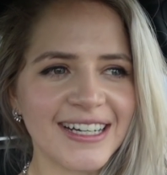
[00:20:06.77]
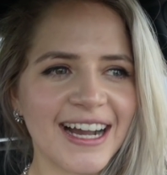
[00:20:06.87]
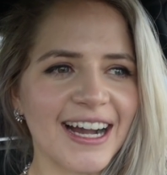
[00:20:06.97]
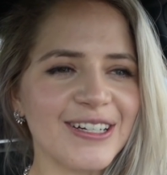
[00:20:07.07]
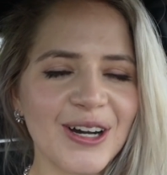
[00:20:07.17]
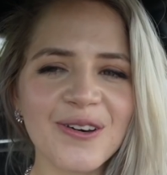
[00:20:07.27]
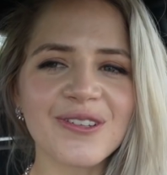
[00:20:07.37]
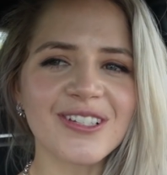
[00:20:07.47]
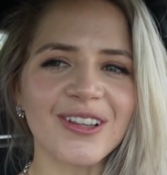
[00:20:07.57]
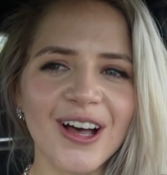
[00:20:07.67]
I know
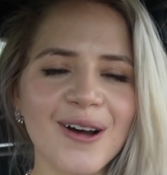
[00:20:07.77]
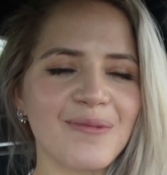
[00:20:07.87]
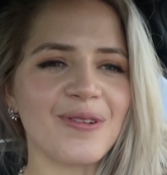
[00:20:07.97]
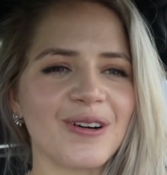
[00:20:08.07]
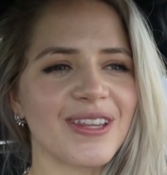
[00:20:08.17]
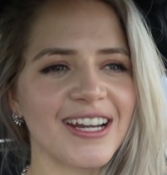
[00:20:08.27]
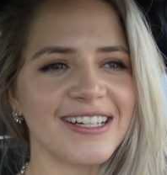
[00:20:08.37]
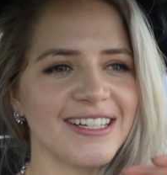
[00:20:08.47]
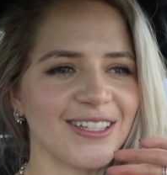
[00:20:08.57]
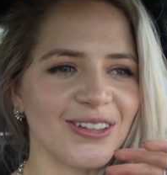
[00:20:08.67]
there's a lot more that I
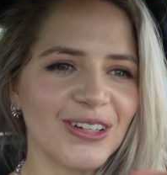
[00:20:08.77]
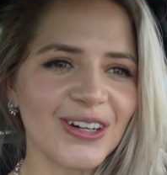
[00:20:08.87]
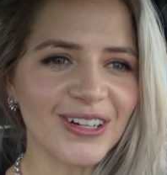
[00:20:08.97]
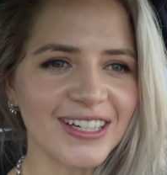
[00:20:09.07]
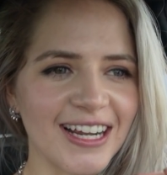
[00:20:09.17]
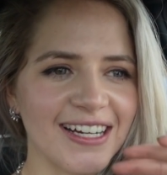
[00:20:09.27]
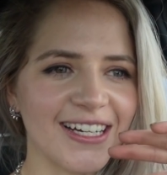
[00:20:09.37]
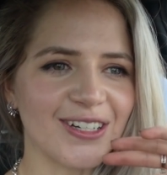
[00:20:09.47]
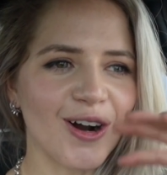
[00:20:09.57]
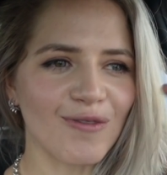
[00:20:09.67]
need to learn and
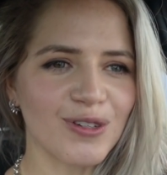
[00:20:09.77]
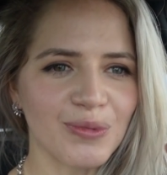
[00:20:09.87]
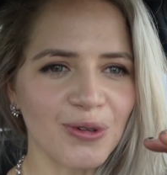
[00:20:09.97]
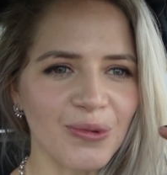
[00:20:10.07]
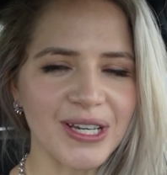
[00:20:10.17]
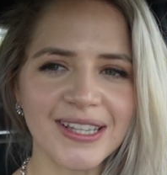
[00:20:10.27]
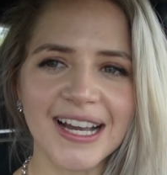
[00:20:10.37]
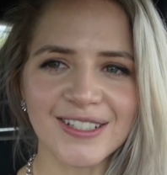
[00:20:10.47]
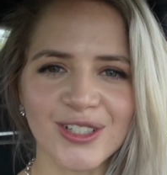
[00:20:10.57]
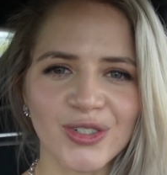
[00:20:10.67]
get comfortable with
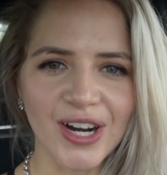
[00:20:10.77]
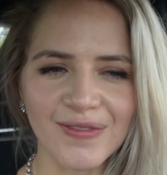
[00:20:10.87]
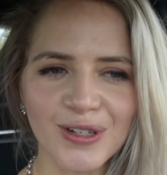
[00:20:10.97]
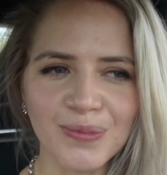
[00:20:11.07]
as a driver,